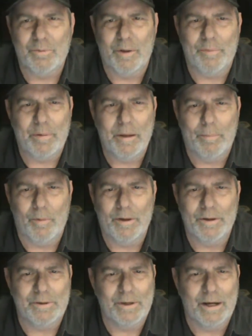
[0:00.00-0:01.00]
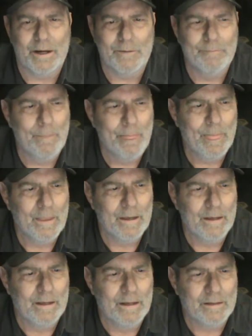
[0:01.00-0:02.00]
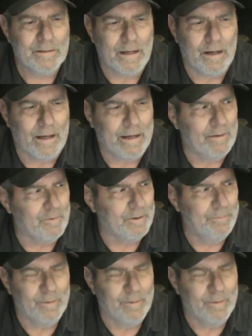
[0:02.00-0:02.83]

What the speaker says: with people that, it's kind of like every